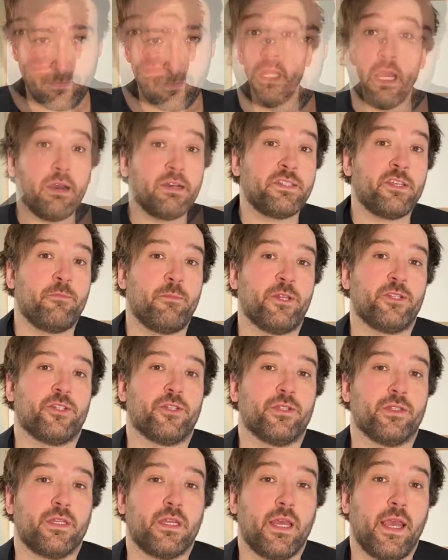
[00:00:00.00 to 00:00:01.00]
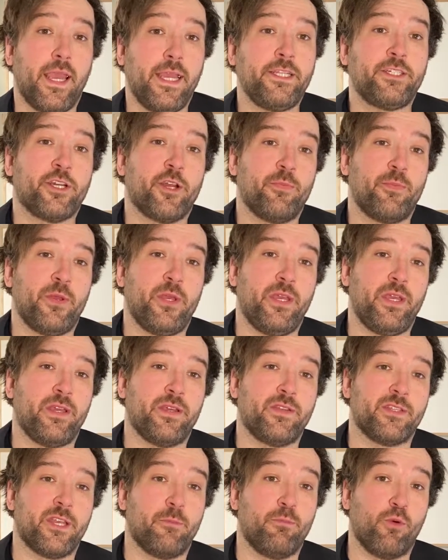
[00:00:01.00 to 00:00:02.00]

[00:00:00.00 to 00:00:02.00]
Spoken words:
Now, as I mentioned, HRP is a